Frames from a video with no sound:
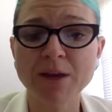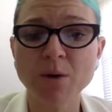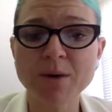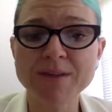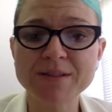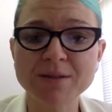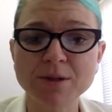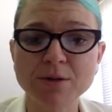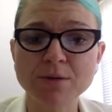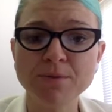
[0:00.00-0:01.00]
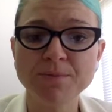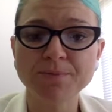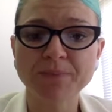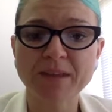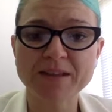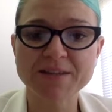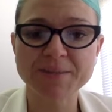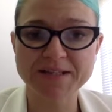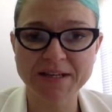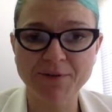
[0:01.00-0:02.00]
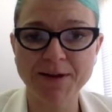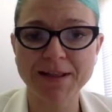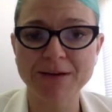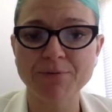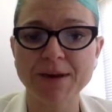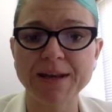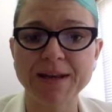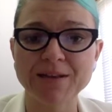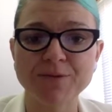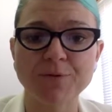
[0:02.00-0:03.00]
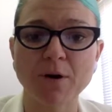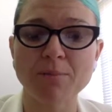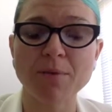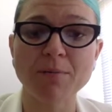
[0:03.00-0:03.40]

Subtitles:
Quiz 2 is specifically readings from